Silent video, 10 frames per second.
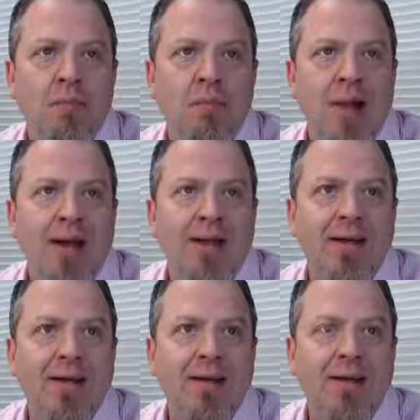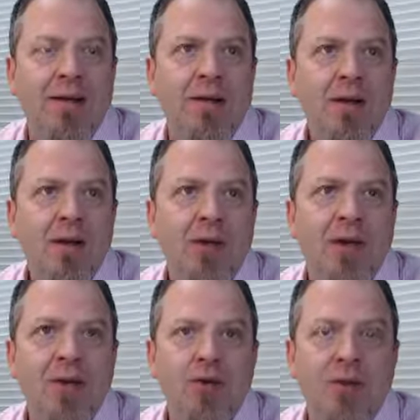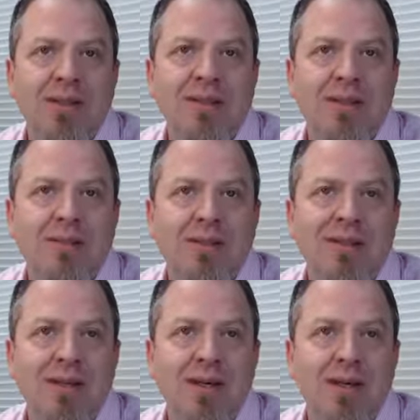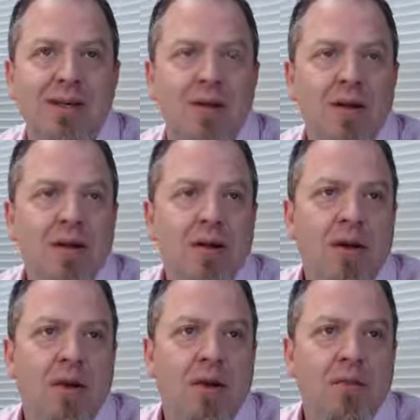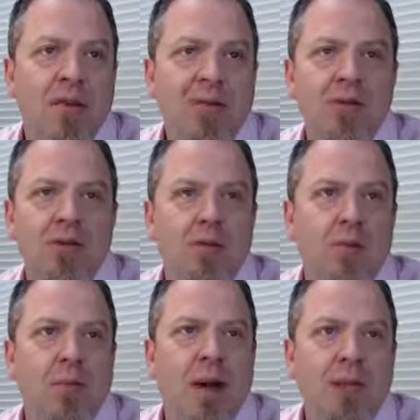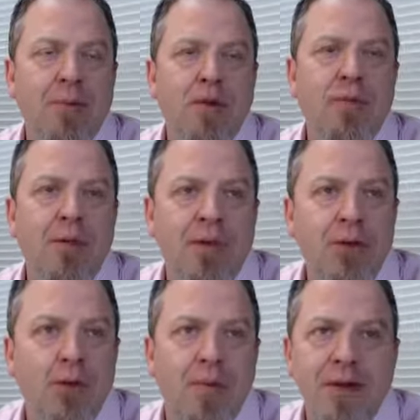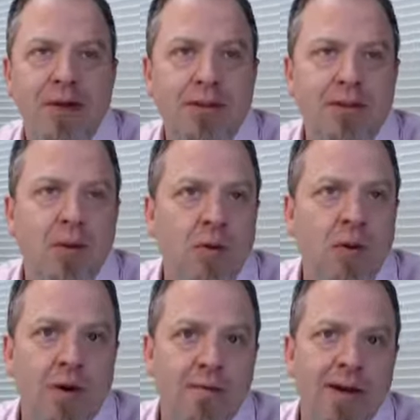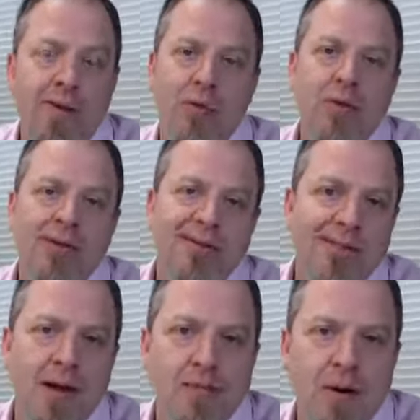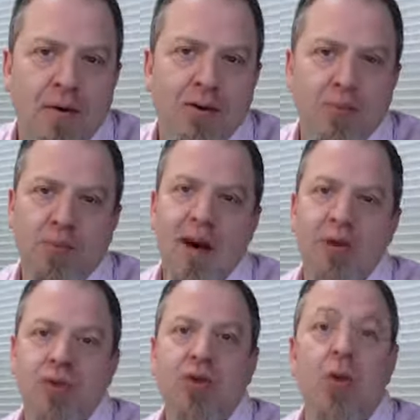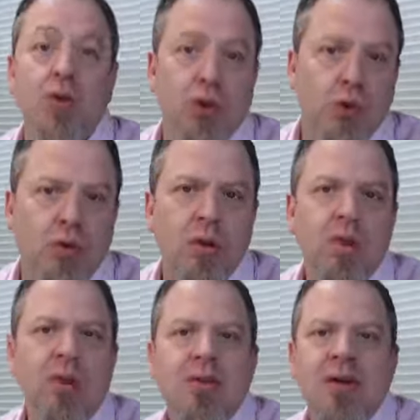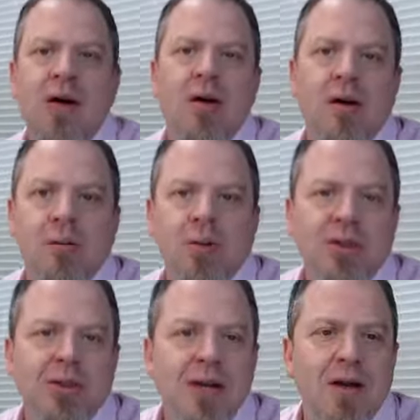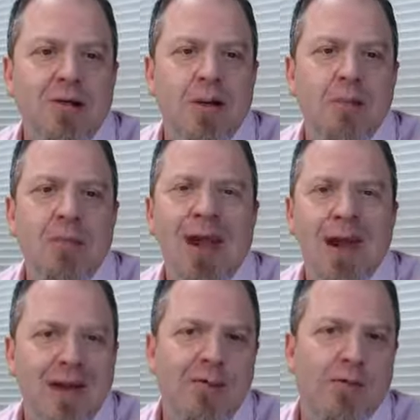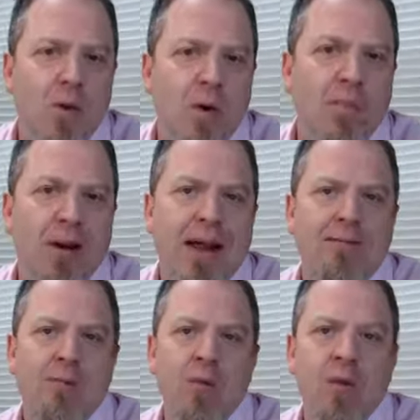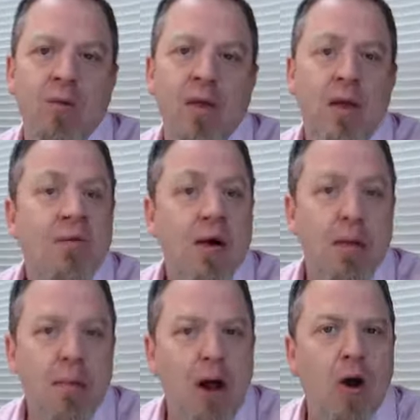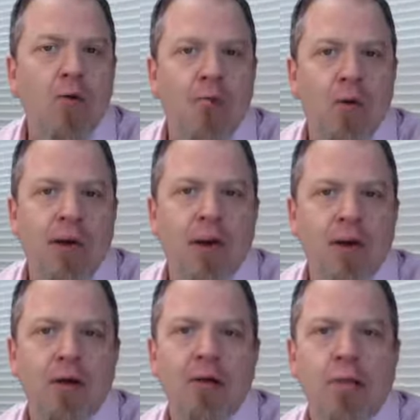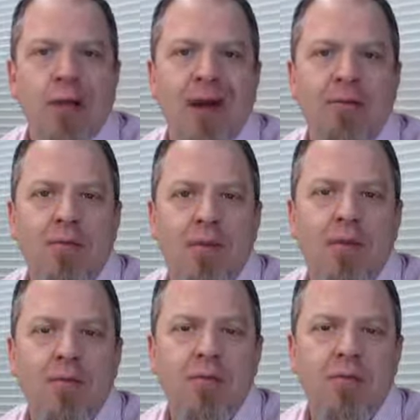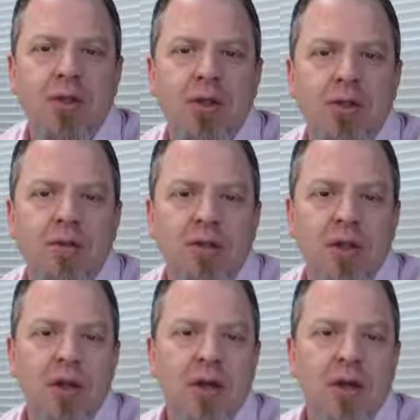back in late 2017, as it was a real popular free tool, but it's no longer available because it's now part of SproutSocial.com, which is another paid for platform, very powerful analytical platform to use.